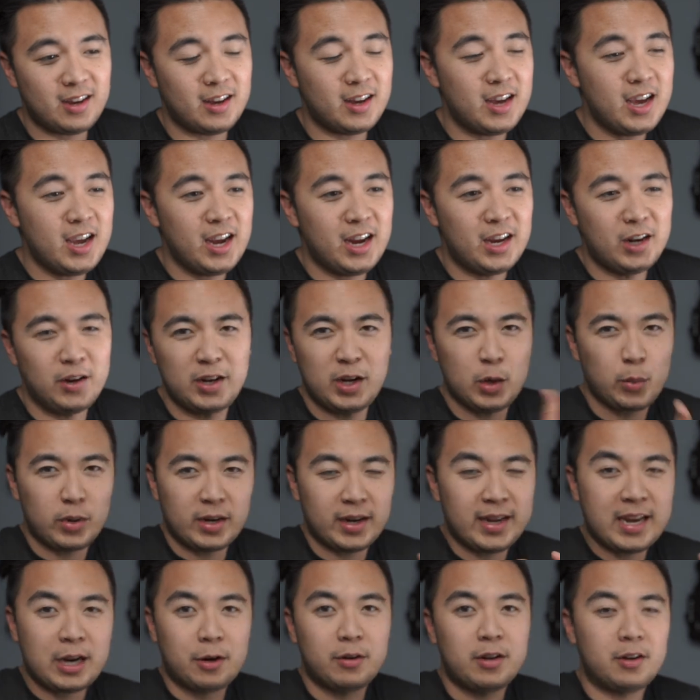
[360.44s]
uh, you know you don't
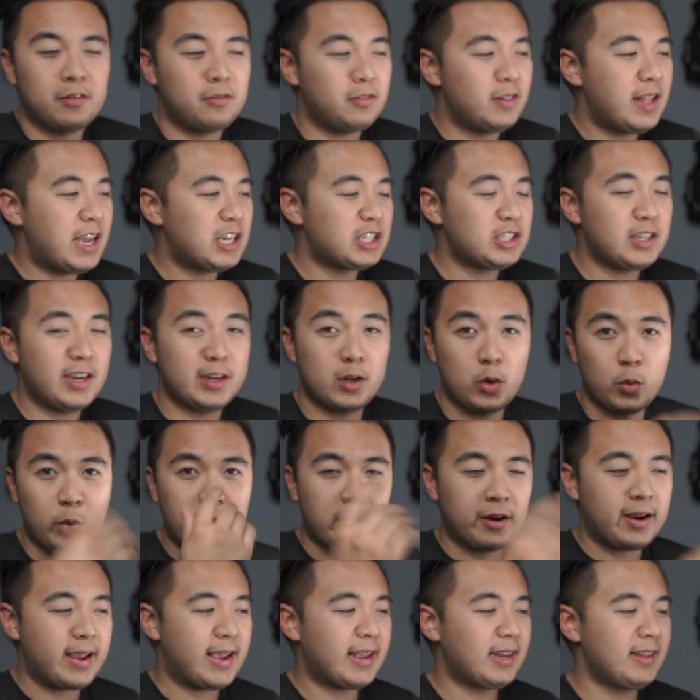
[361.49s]
want to carry a flashlight or
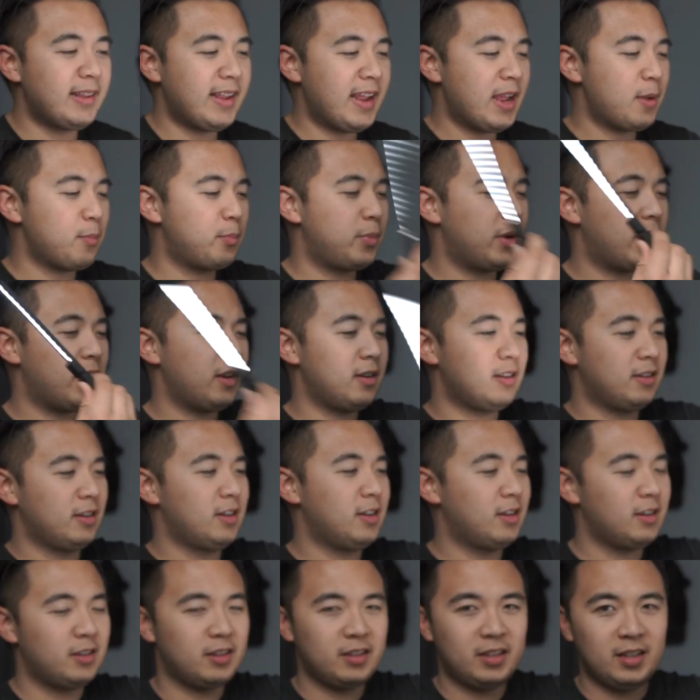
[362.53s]
wear a headlamp, but
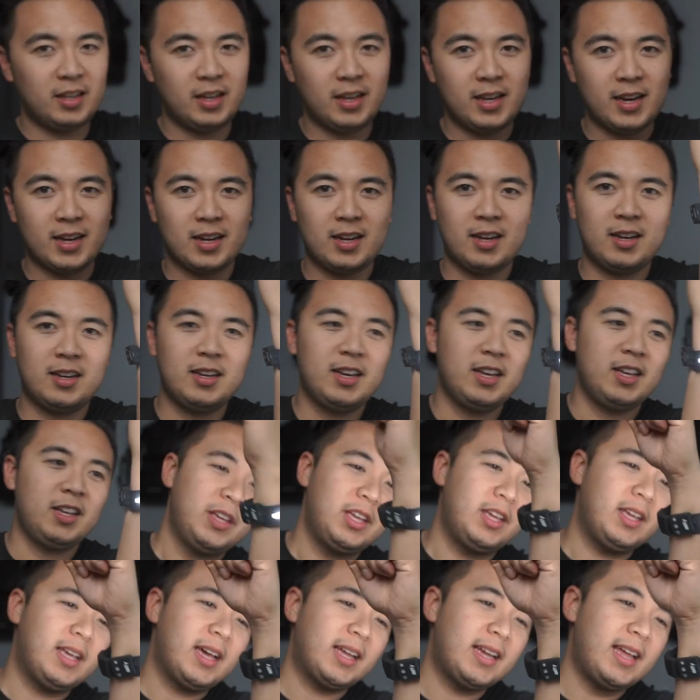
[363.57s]
you got a
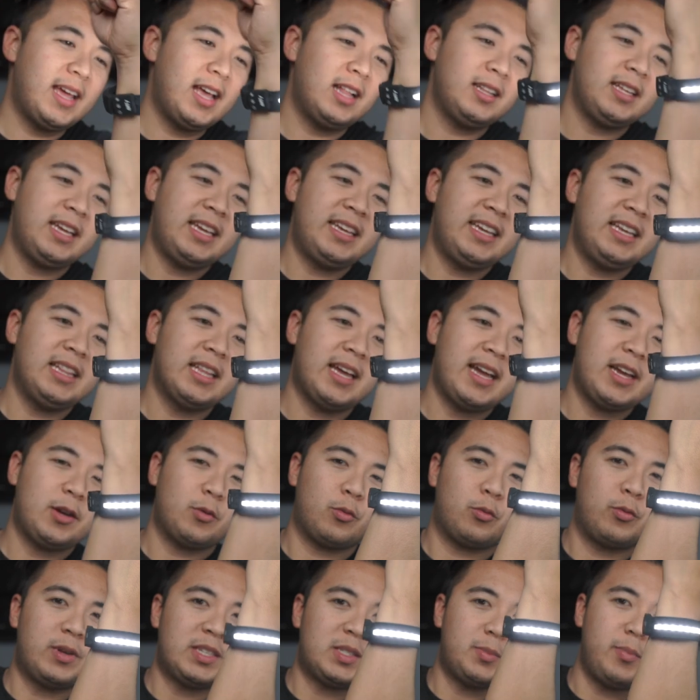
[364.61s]
you got a LED light
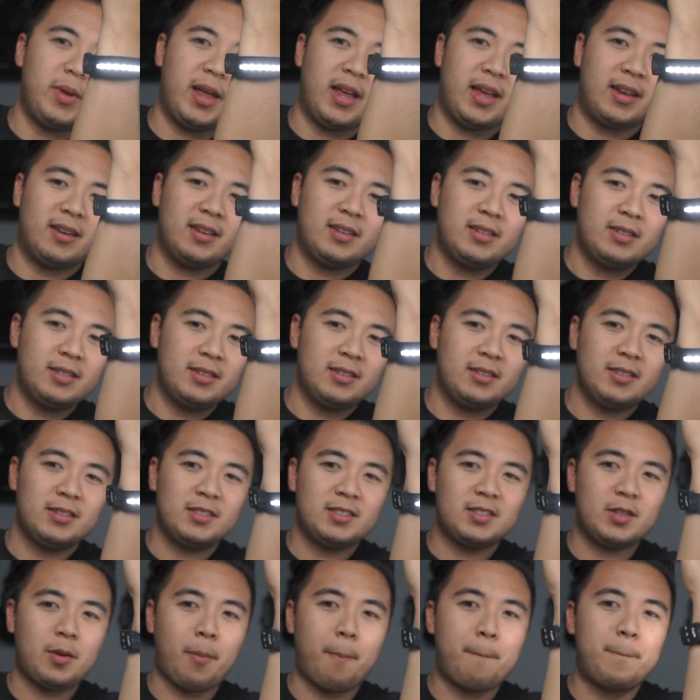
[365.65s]
wristband.
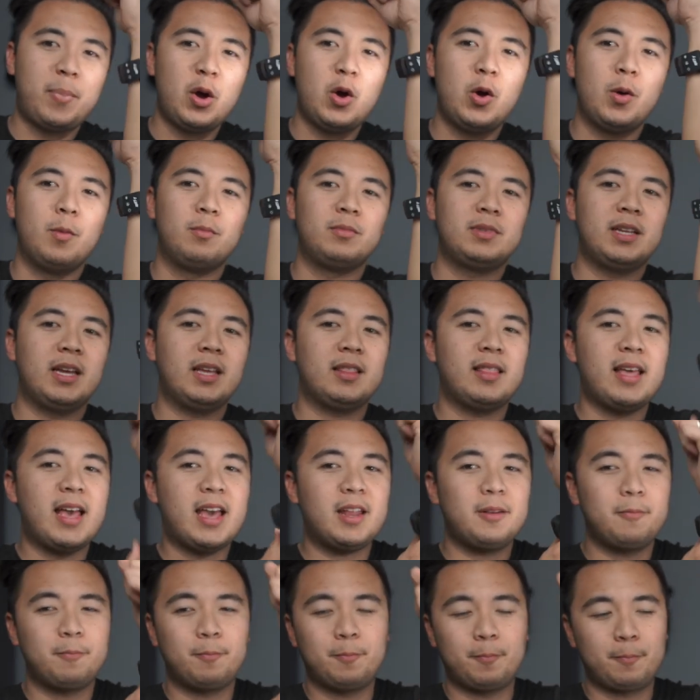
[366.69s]
So boom, take
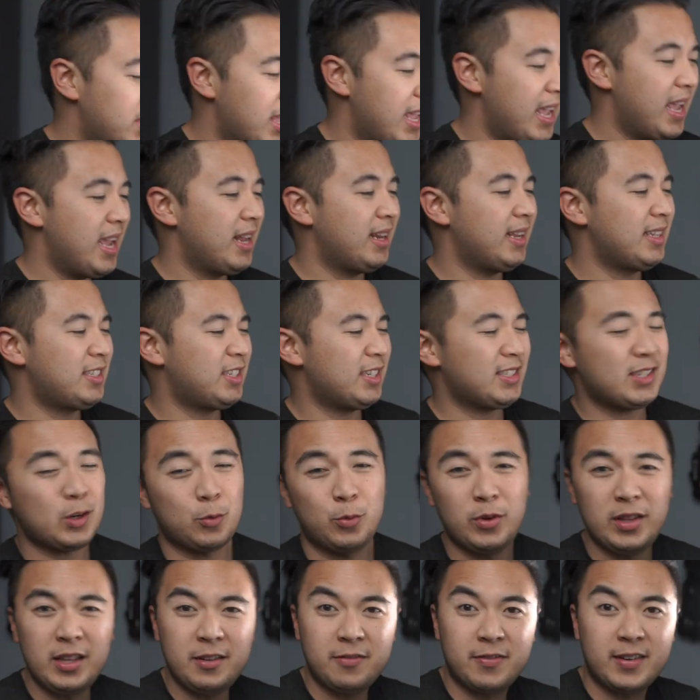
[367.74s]
that. And it's just a
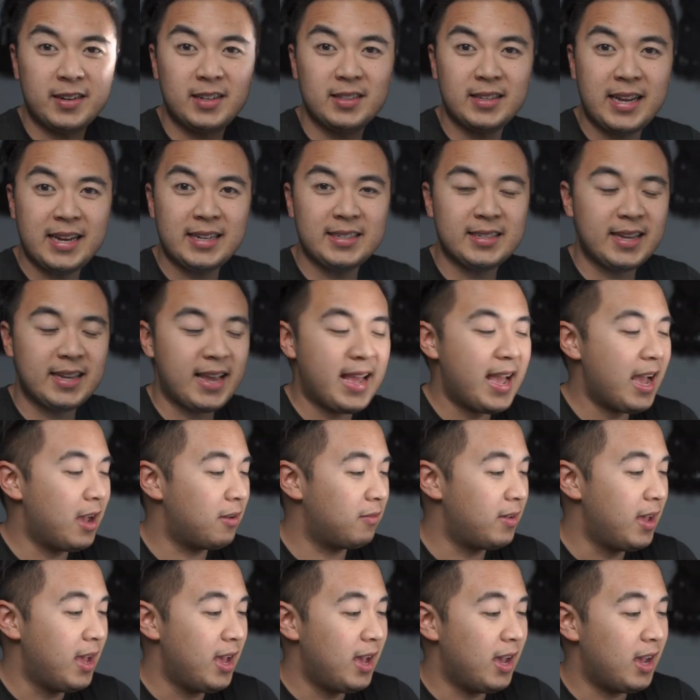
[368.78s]
really fun light to
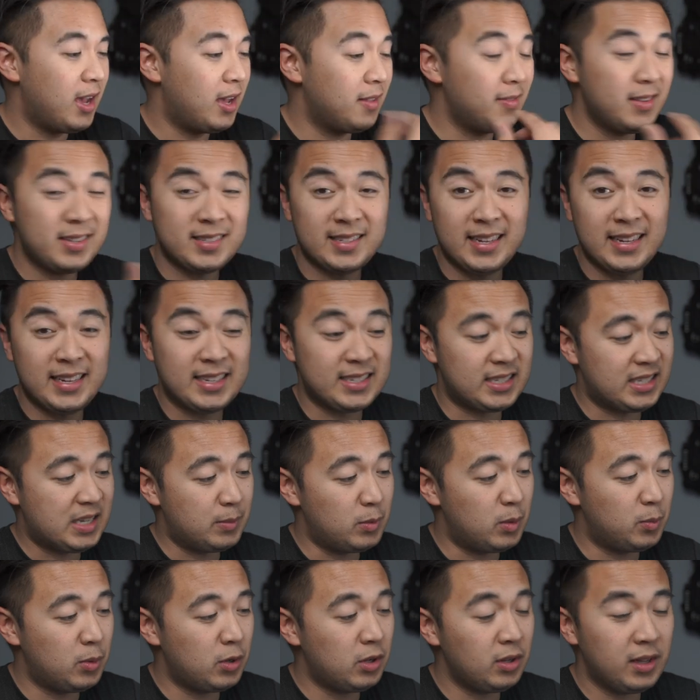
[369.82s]
have. Uh, this thing is
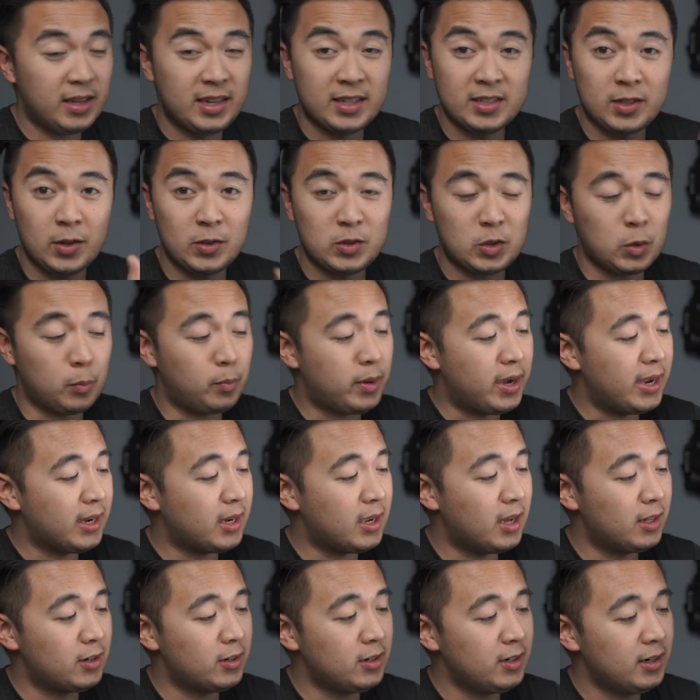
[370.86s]
dimmable and it's also
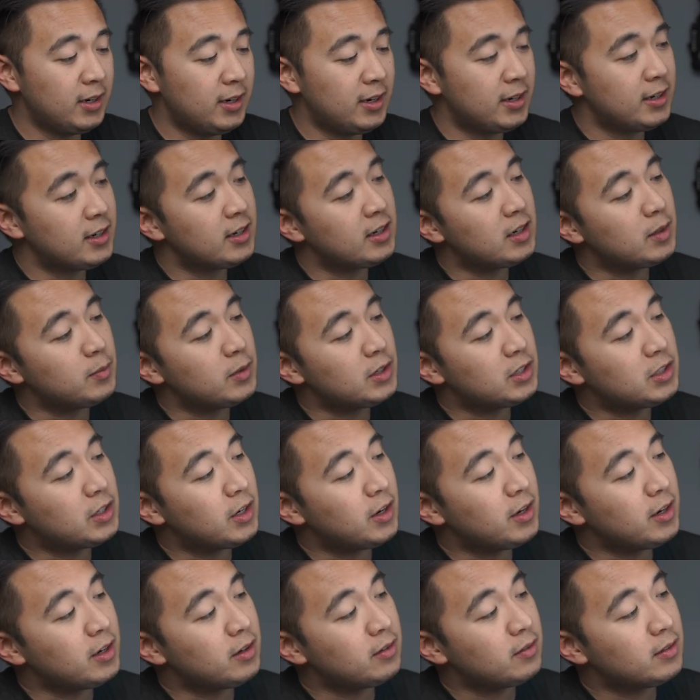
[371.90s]
bicolor. Here, let me show
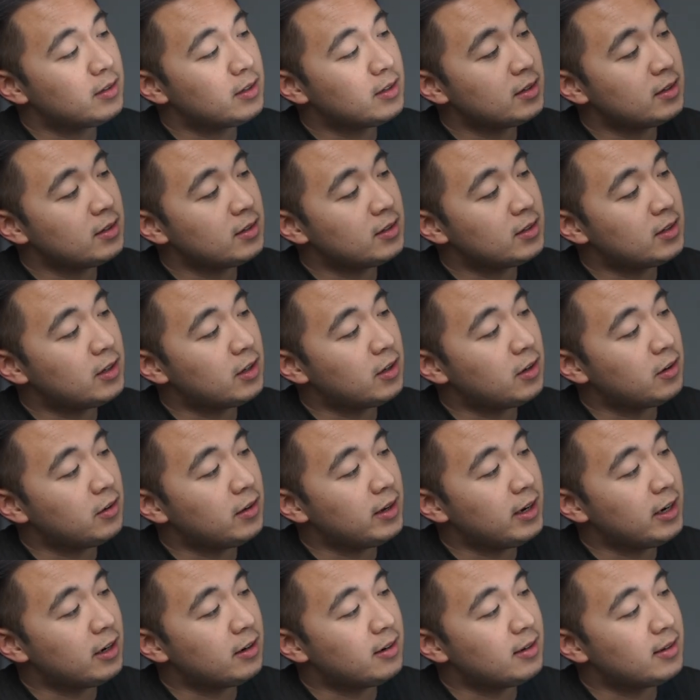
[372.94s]
you. So
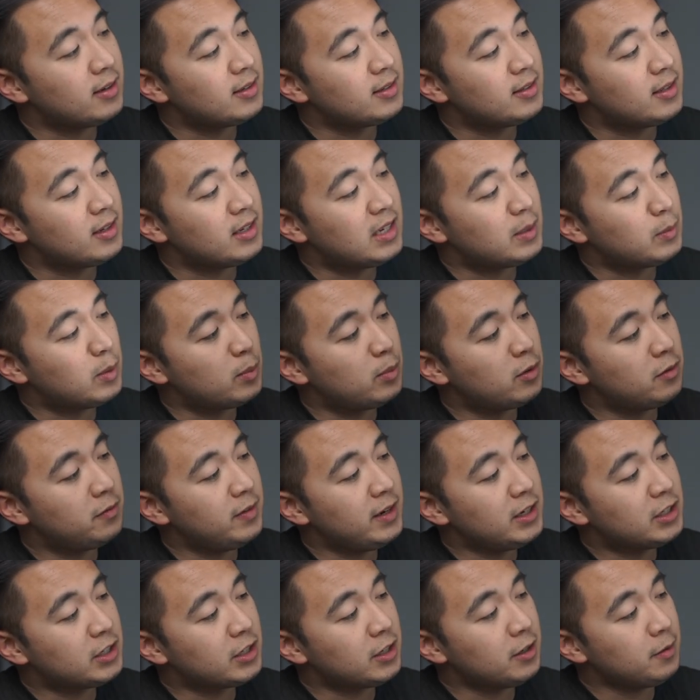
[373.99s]
here is the dimmable
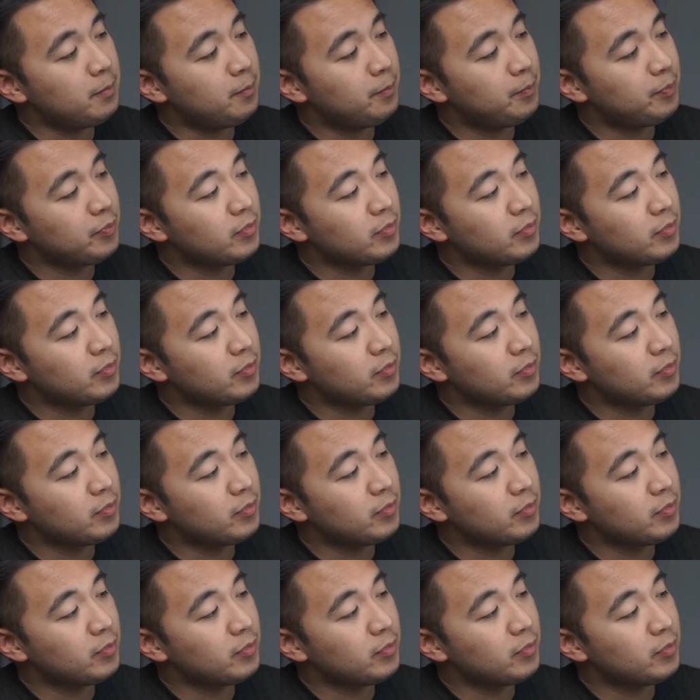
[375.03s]
feature.